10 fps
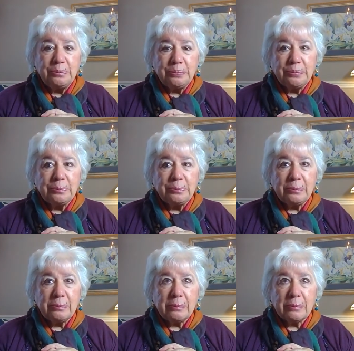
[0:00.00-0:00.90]

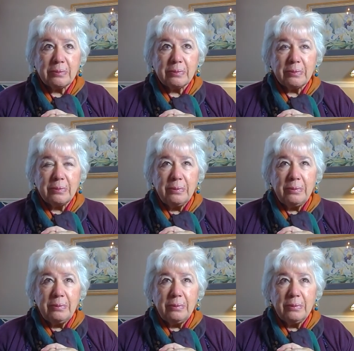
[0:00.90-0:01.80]

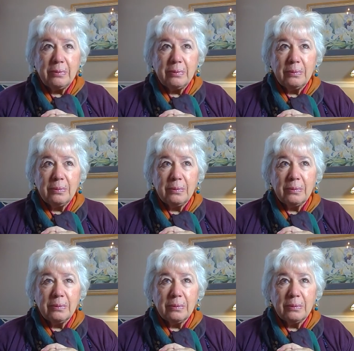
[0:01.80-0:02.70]

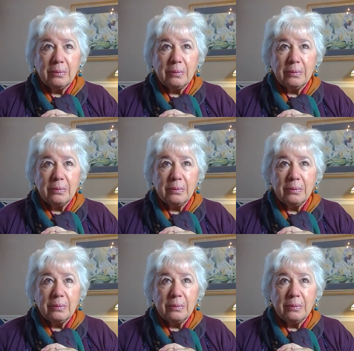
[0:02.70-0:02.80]
No one is speaking in this clip.